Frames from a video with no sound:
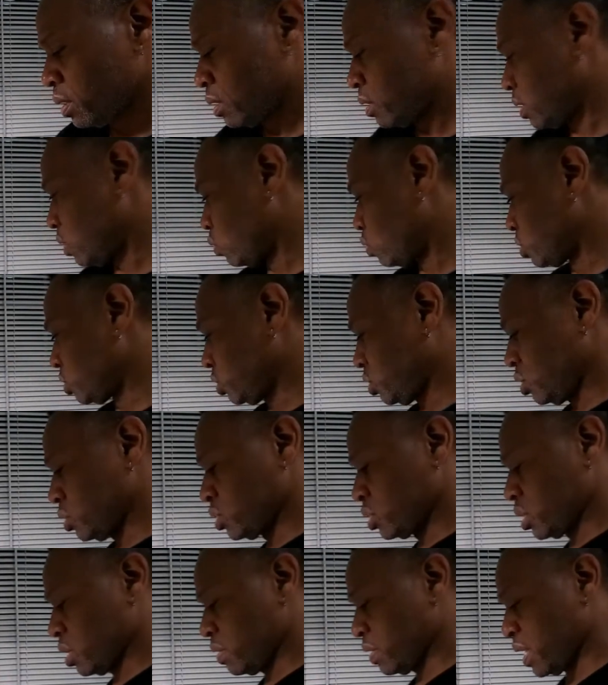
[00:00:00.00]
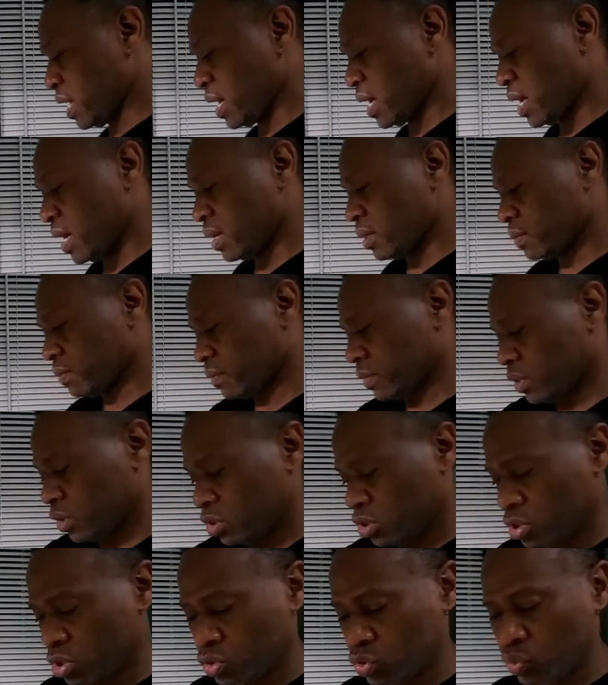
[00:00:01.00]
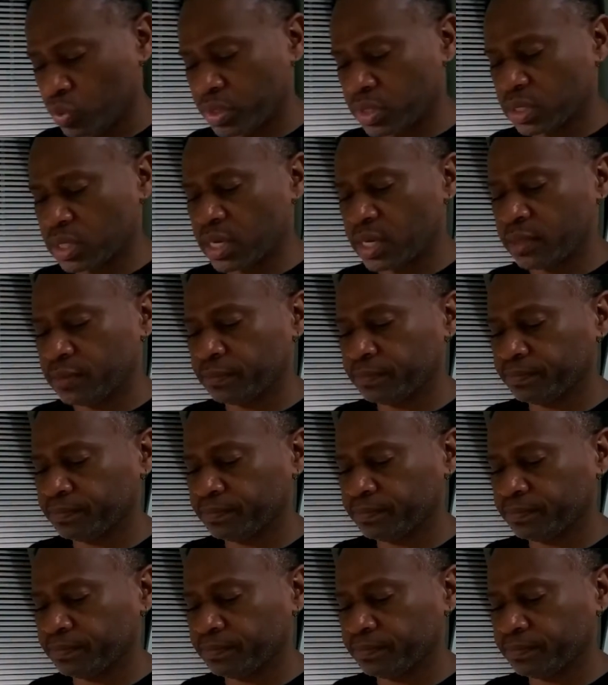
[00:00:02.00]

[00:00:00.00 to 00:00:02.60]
Then once you stir that, you just whisk it,